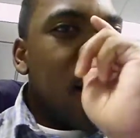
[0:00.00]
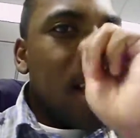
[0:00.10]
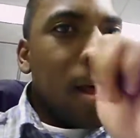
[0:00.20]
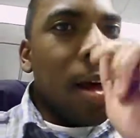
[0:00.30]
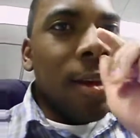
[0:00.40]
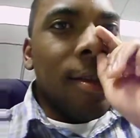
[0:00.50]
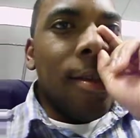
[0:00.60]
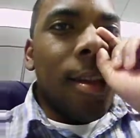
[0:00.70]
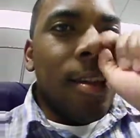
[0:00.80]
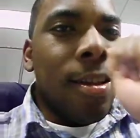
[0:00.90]
I guess
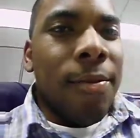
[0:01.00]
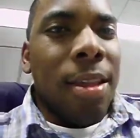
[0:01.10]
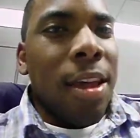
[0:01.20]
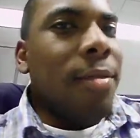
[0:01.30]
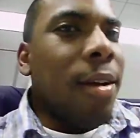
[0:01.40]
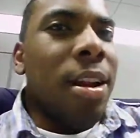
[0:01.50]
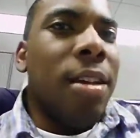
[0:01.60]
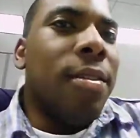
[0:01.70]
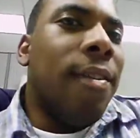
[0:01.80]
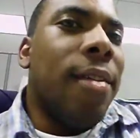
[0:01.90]
that's it with the A's right now.
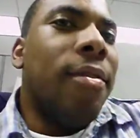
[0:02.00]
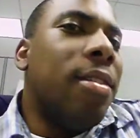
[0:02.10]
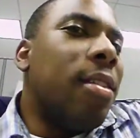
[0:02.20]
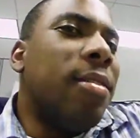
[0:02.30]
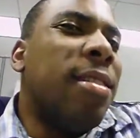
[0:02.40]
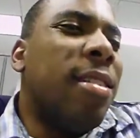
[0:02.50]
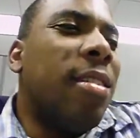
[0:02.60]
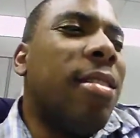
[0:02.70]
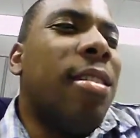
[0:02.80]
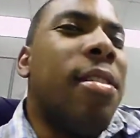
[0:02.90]
They're 500. They're
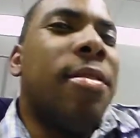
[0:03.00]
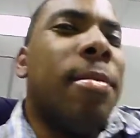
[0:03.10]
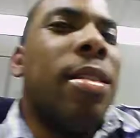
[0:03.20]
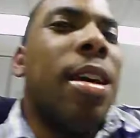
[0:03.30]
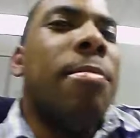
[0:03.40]
16-16 or something like that.